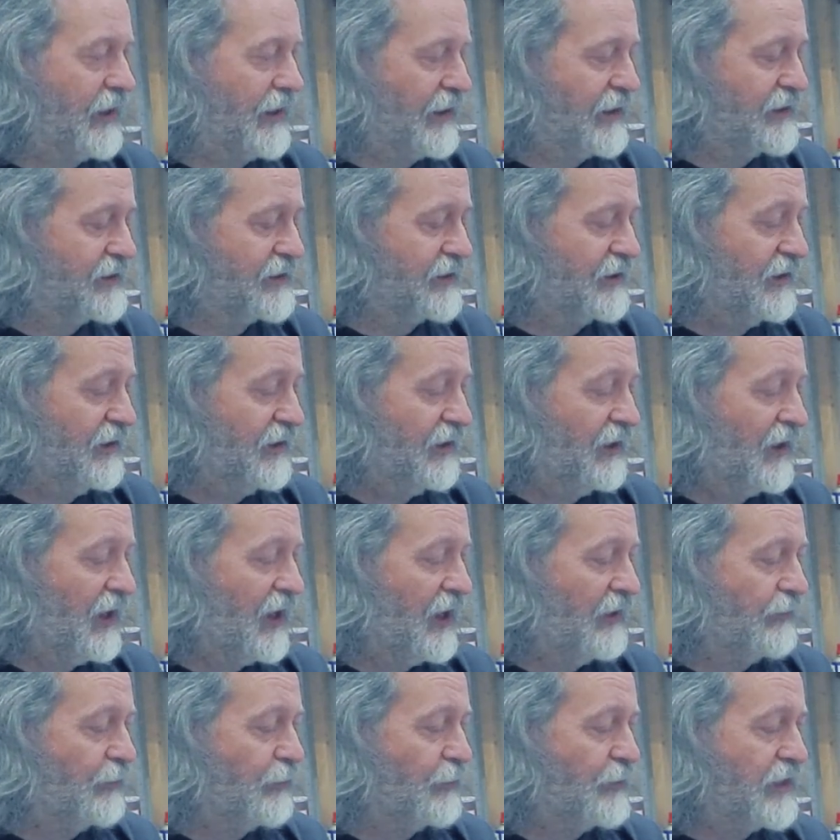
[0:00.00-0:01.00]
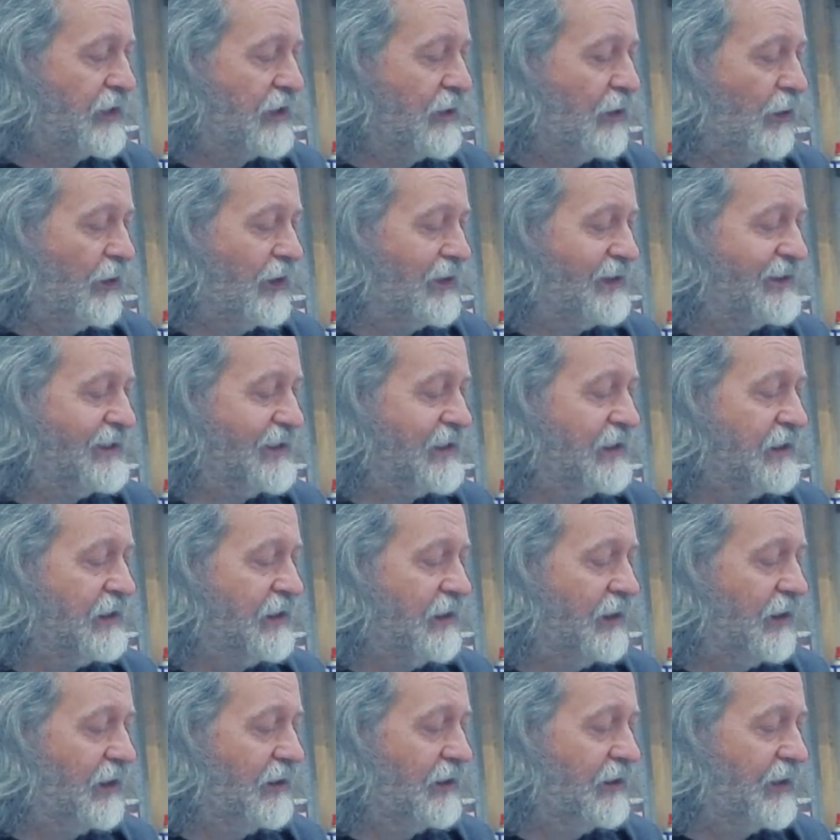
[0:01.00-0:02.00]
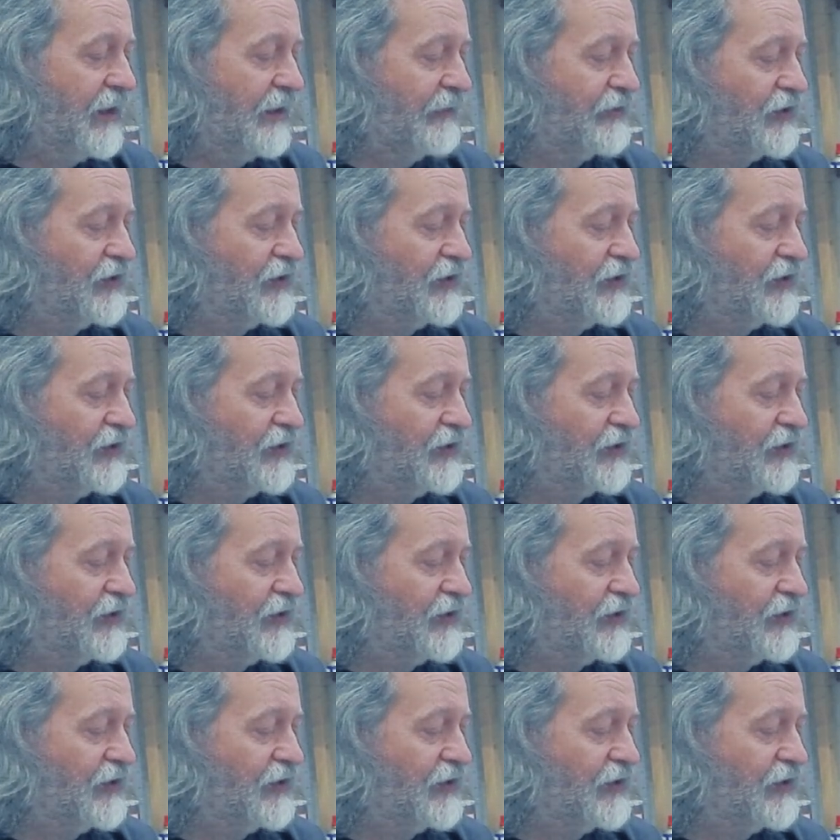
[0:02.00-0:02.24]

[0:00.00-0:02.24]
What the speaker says: next. I've already got a D and an F